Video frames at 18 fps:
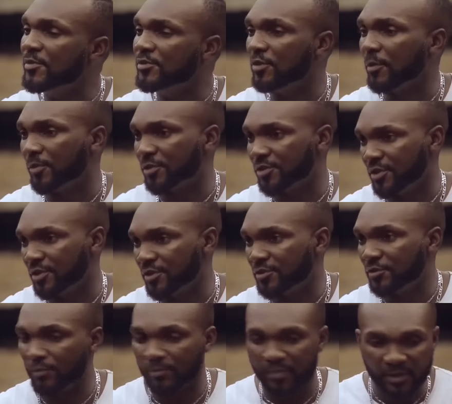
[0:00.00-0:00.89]
the opportunity to
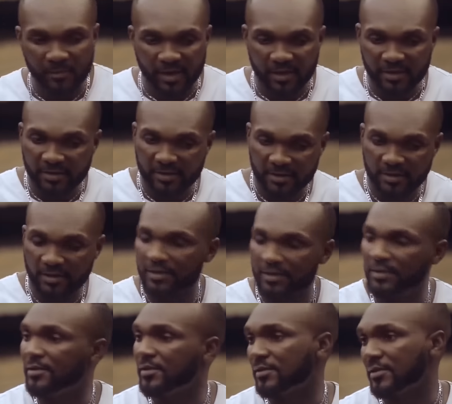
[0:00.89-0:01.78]
bring back
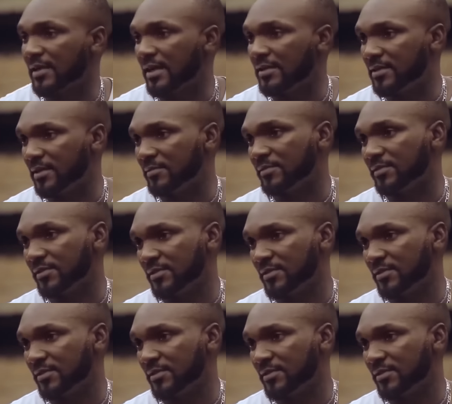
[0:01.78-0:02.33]
his items.